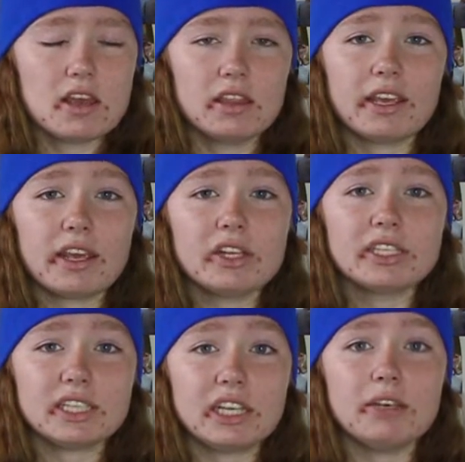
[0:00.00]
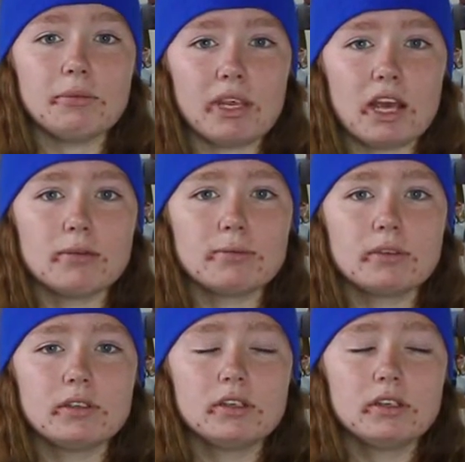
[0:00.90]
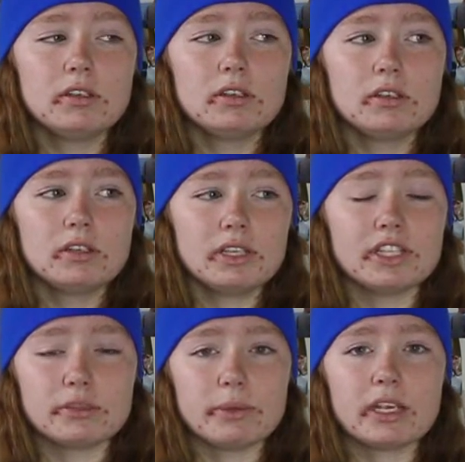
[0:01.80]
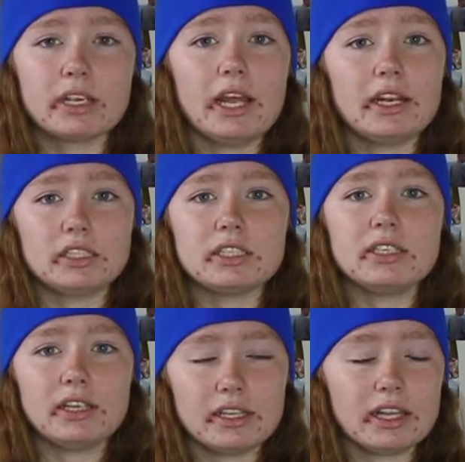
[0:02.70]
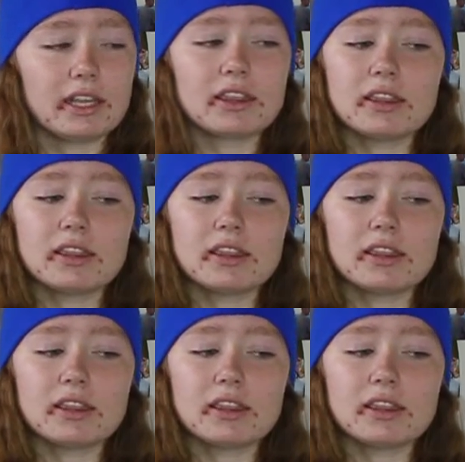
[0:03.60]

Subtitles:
guilt has eaten me up this week. It has, like,